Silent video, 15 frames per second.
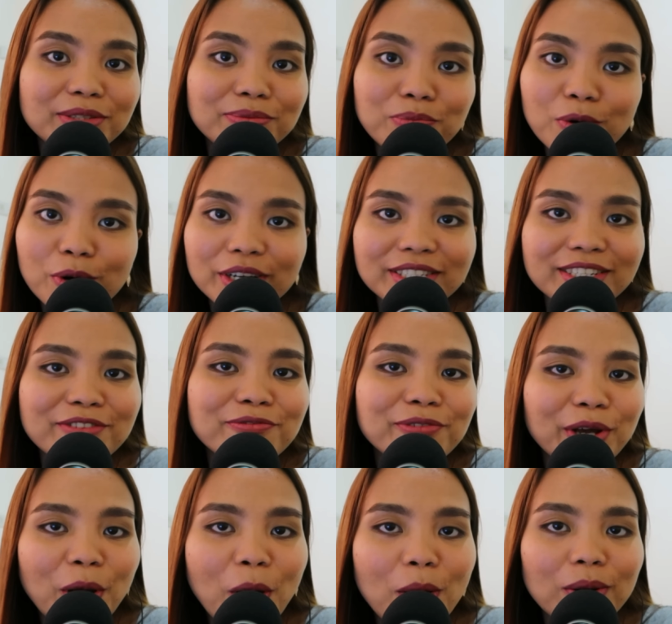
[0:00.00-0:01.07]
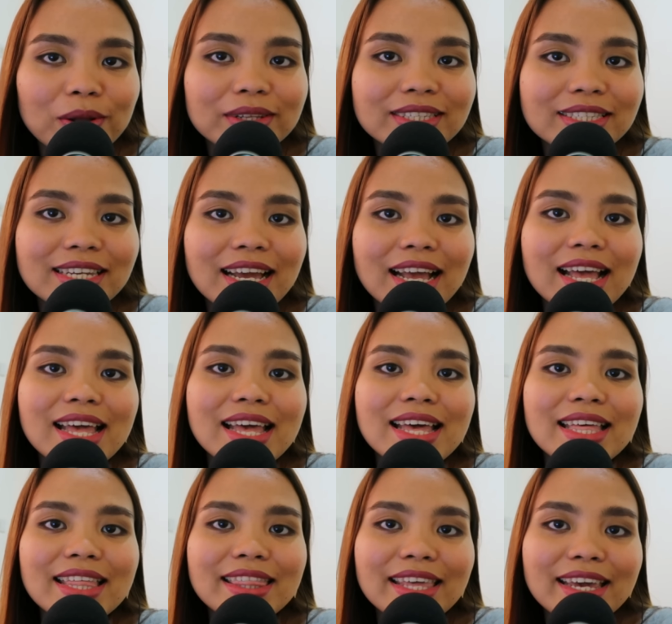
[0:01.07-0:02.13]
more difficult,
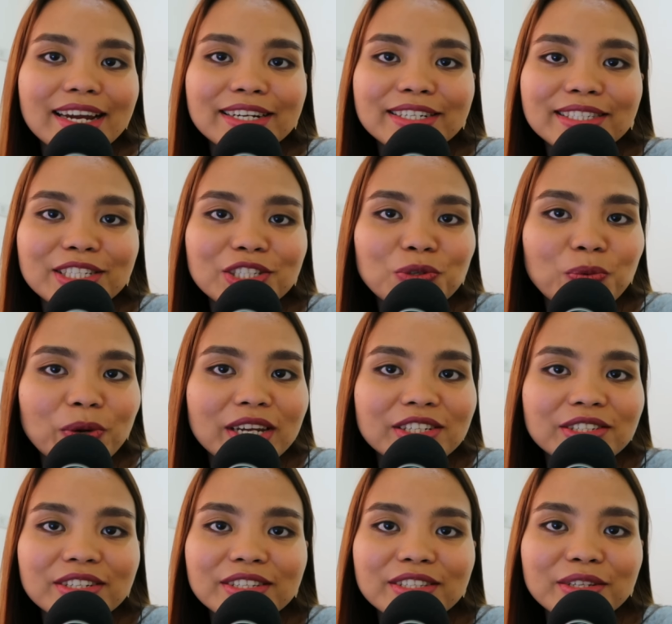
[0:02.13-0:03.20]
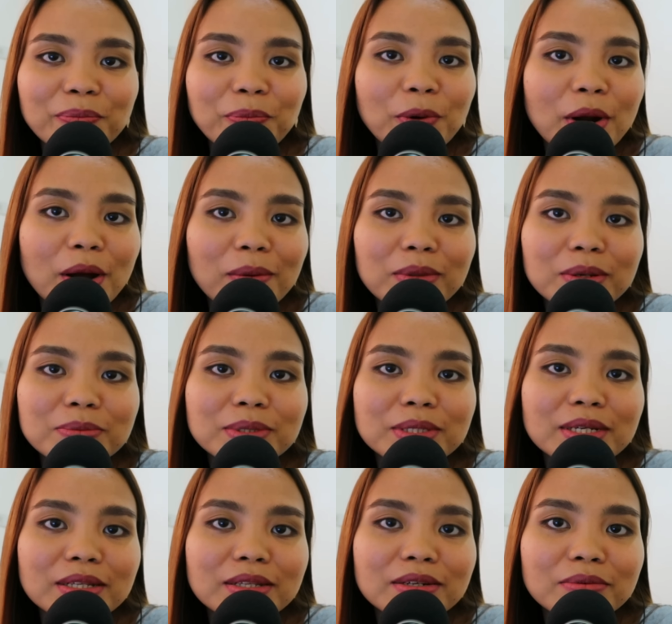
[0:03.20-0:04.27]
their situations and
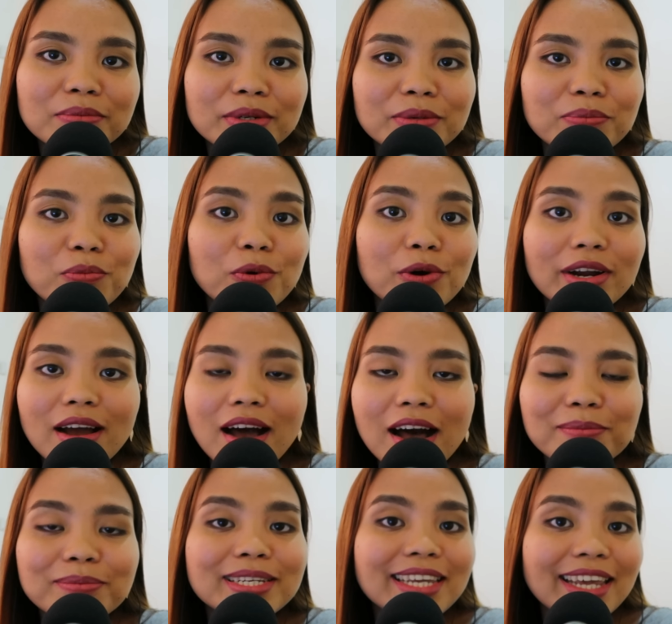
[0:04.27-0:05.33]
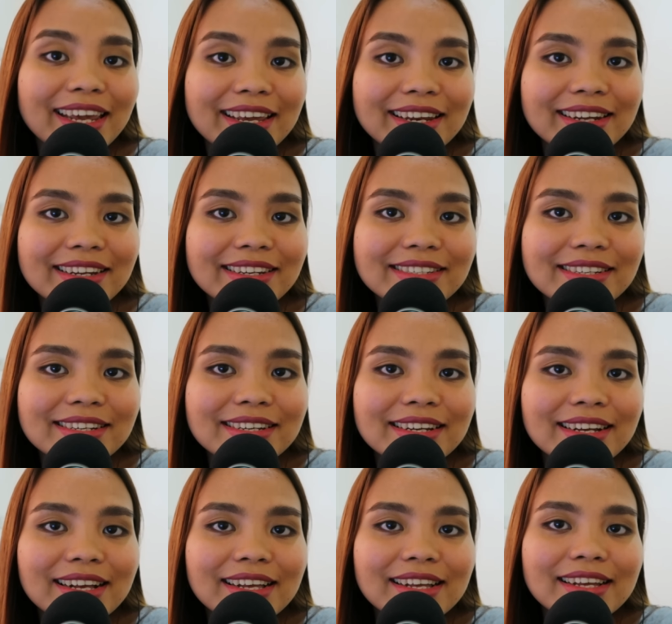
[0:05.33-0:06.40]
problems a little bit more complicated,
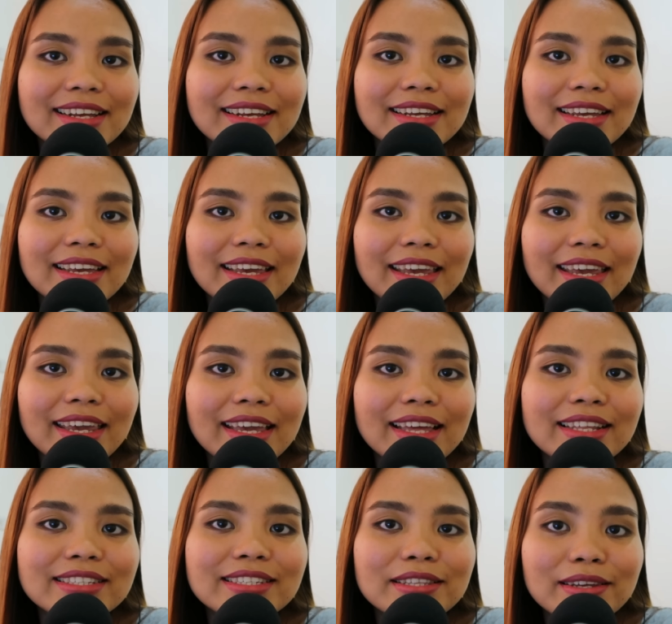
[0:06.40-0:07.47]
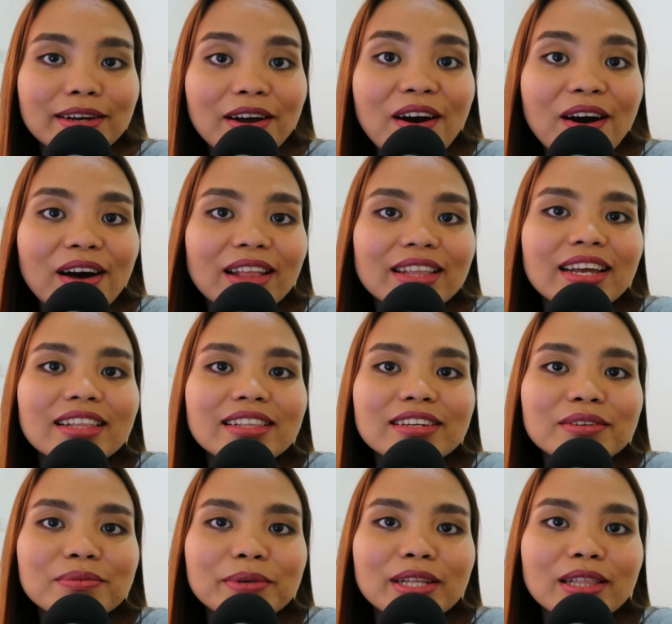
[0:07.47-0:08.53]
and the call a
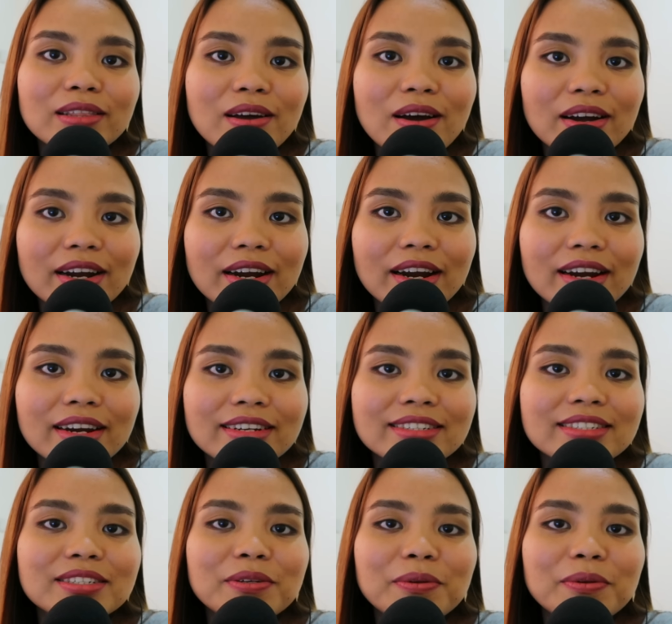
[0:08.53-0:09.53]
little bit longer.